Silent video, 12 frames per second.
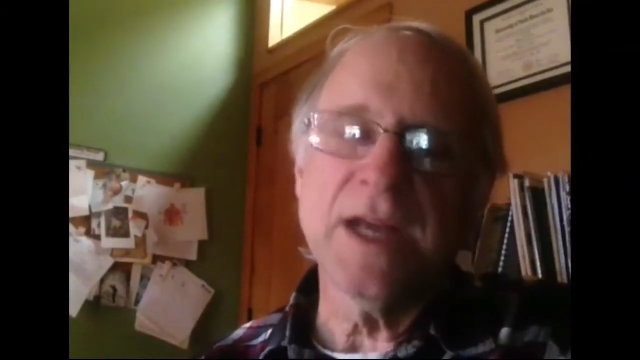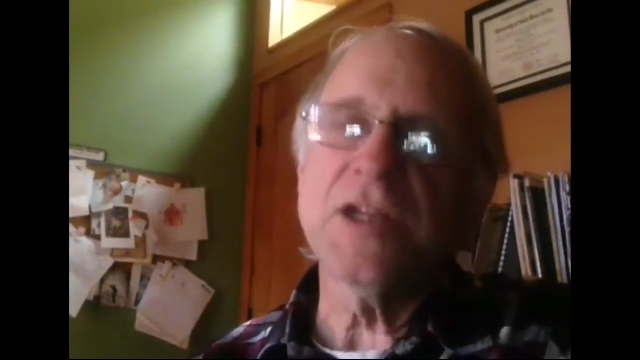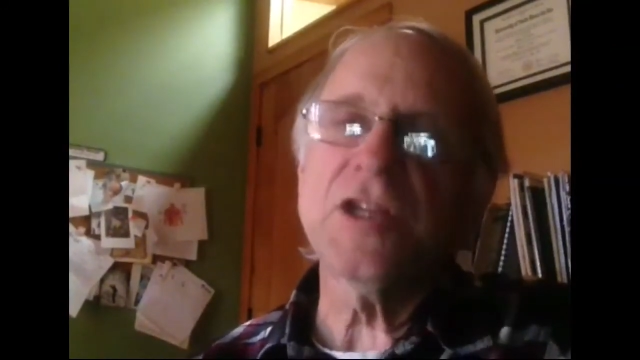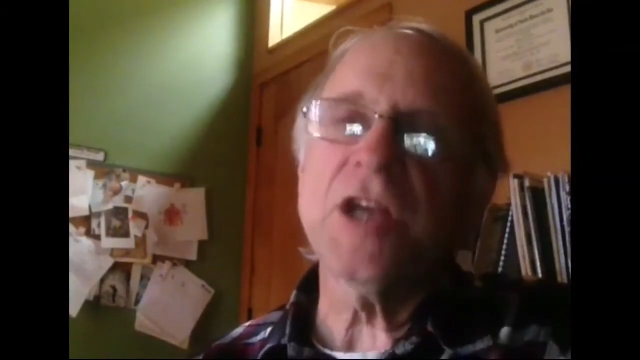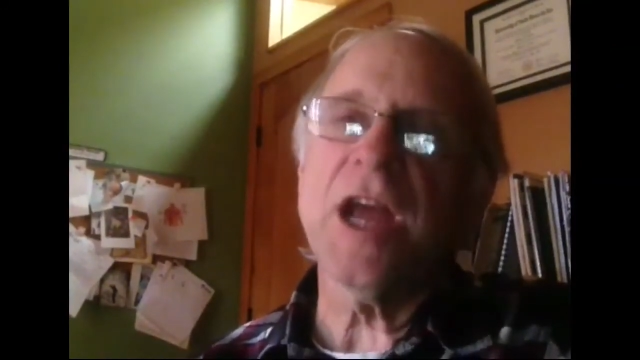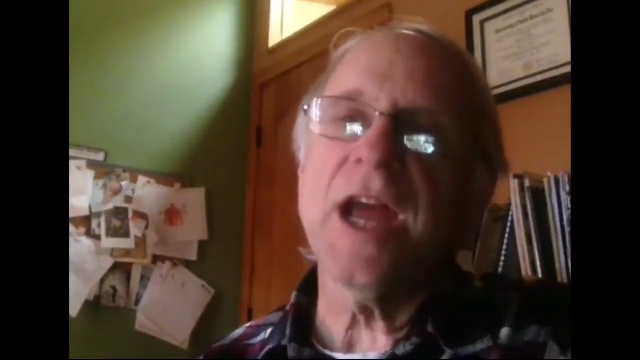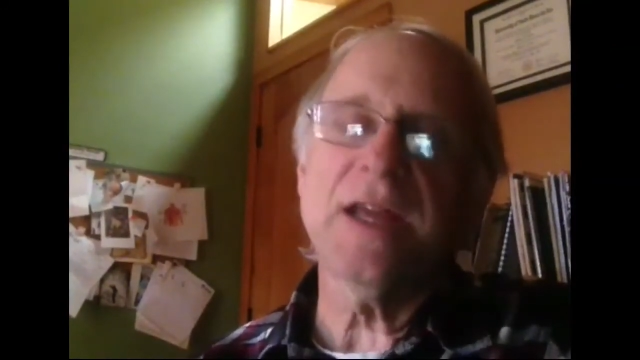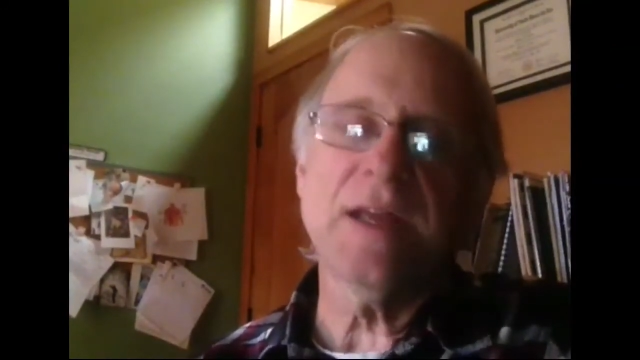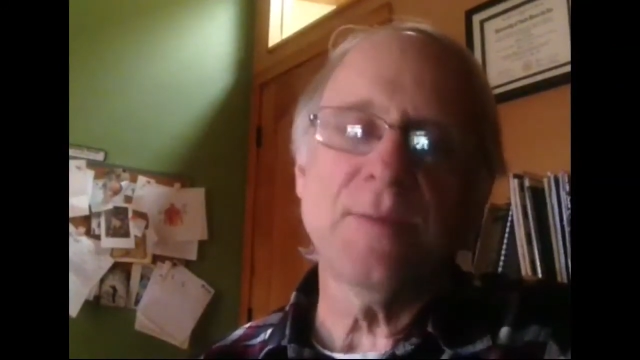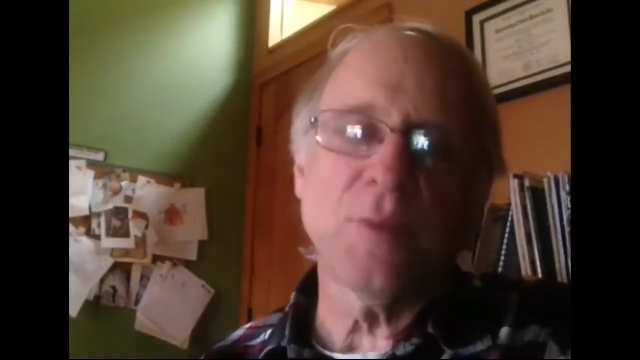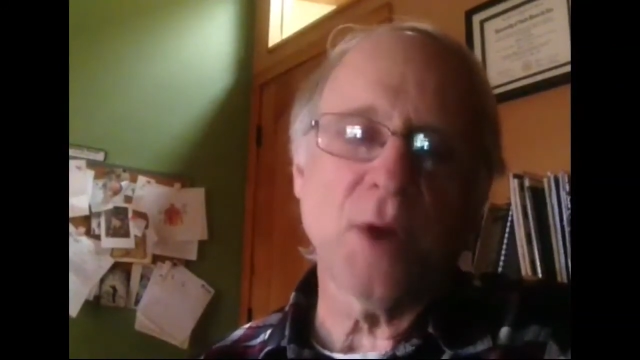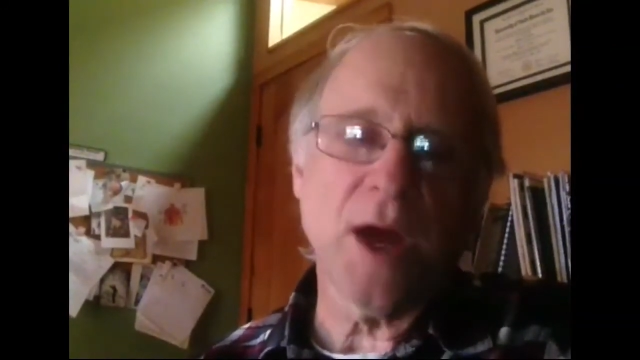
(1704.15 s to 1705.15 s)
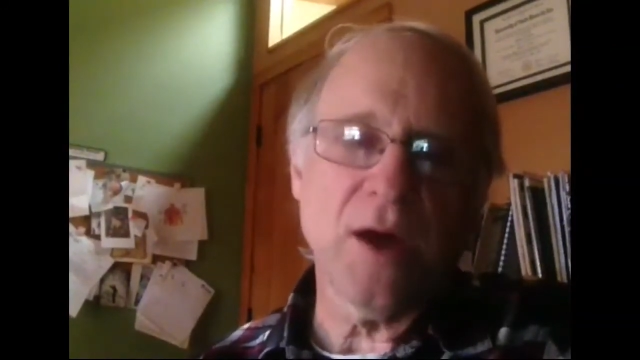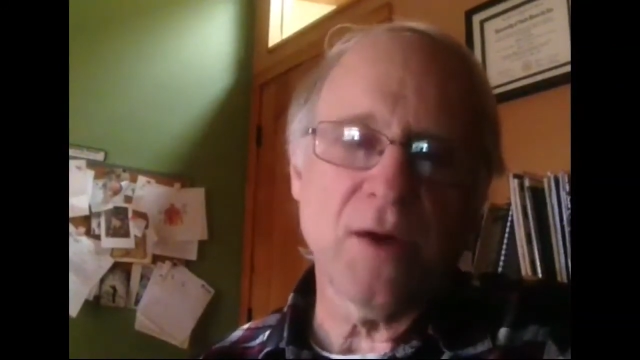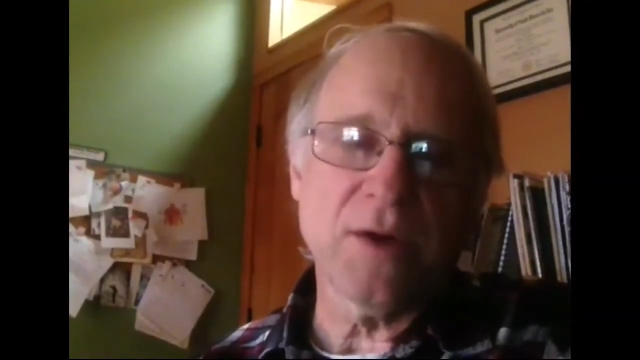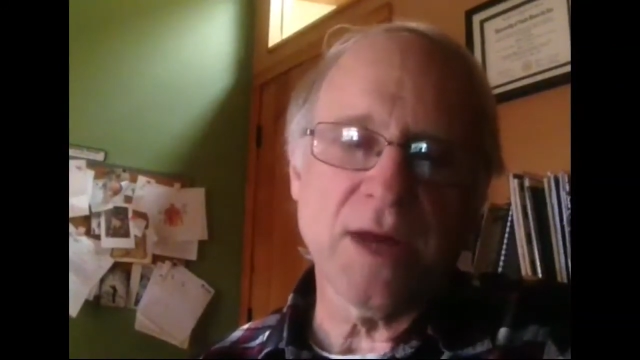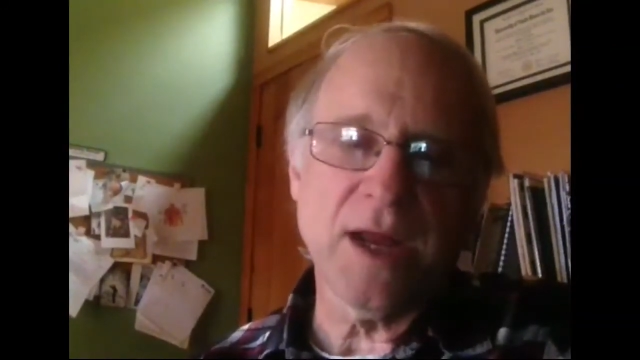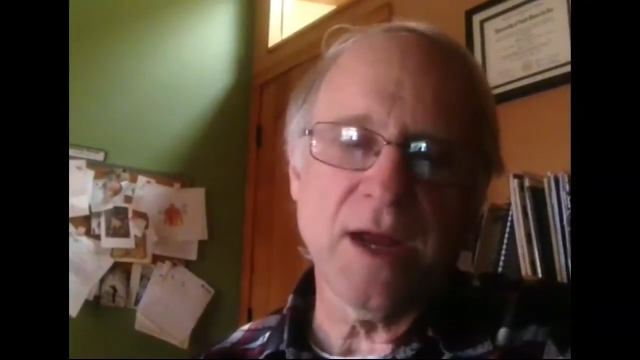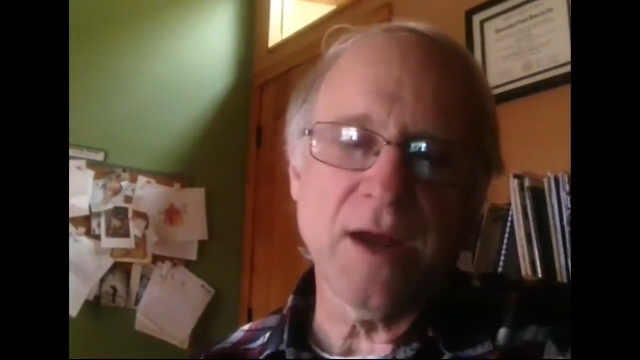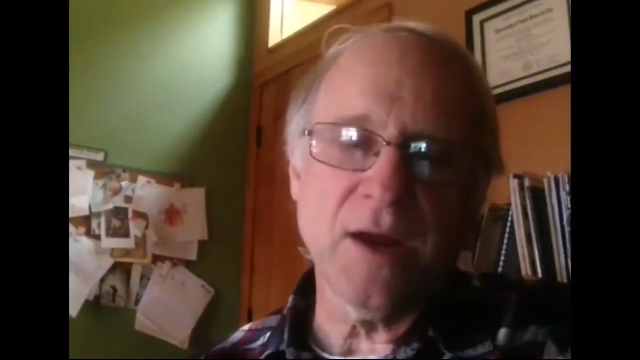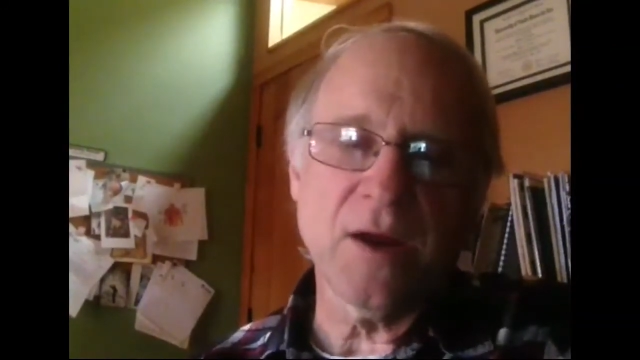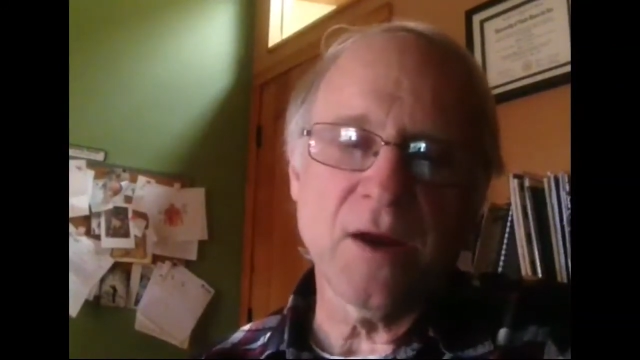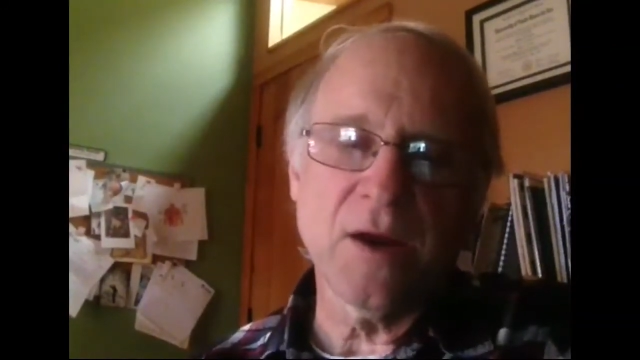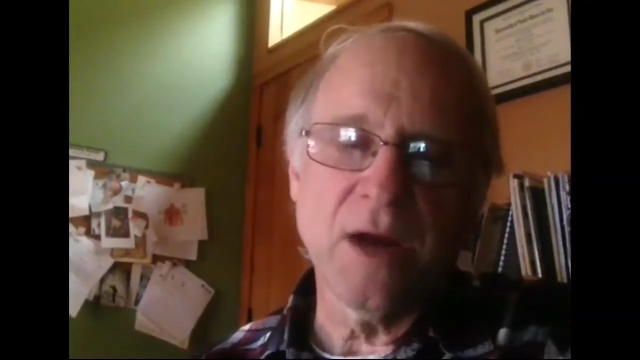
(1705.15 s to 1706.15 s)
shaggy brown
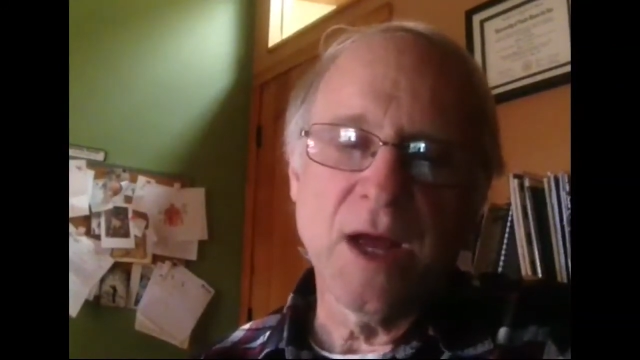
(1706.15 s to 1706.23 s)
hair